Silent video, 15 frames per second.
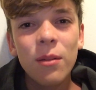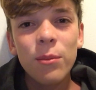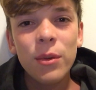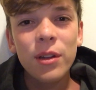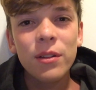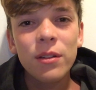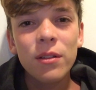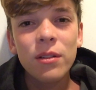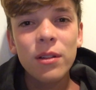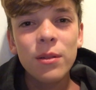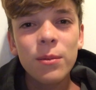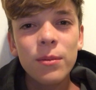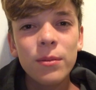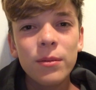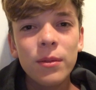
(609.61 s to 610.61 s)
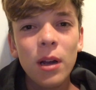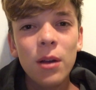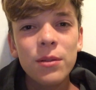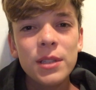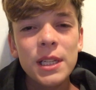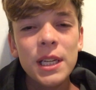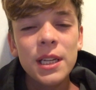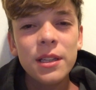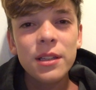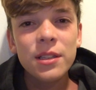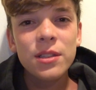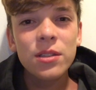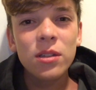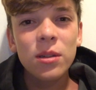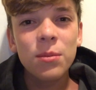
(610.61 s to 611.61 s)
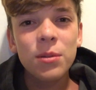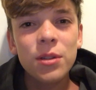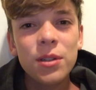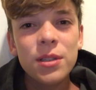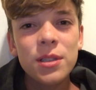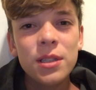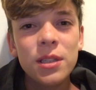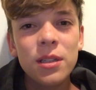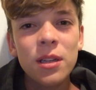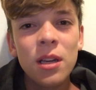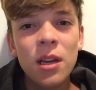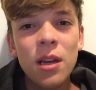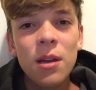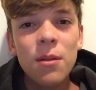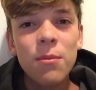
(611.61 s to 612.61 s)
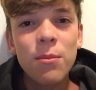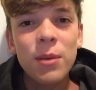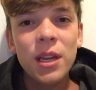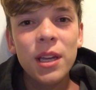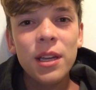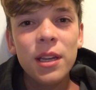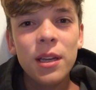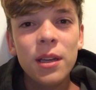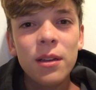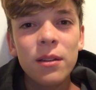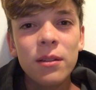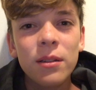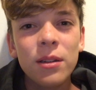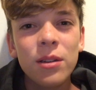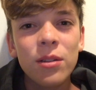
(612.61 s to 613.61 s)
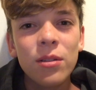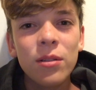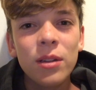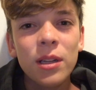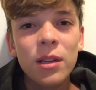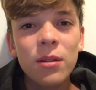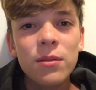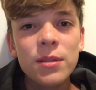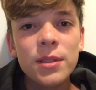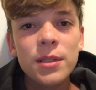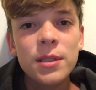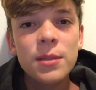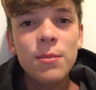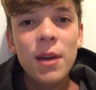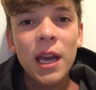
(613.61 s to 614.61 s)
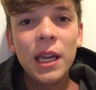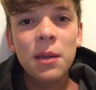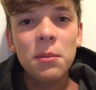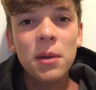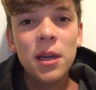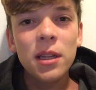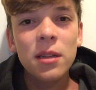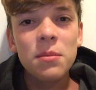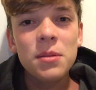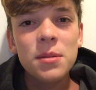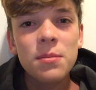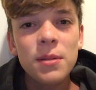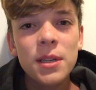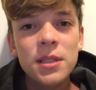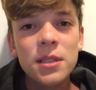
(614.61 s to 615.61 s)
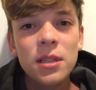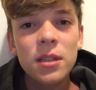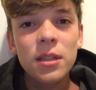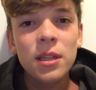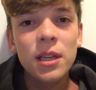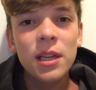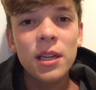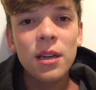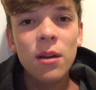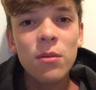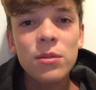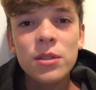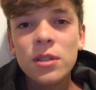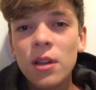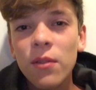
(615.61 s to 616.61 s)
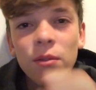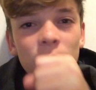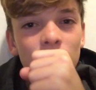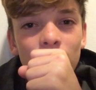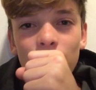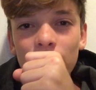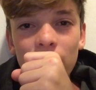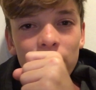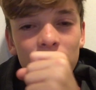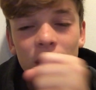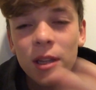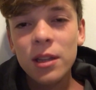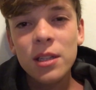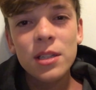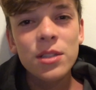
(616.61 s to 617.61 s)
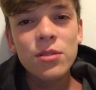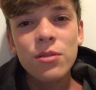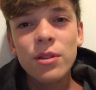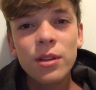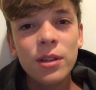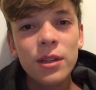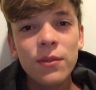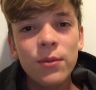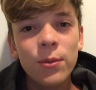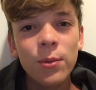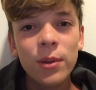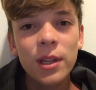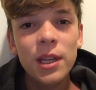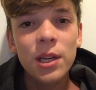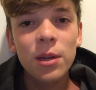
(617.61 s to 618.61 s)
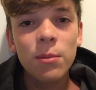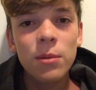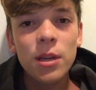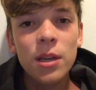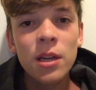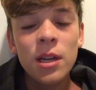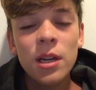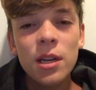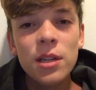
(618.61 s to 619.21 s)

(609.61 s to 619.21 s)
Basically, I was eating the Starburst and making, like I was smacking my lips basically, and I was covering my mouth like this. You couldn't even really hear me.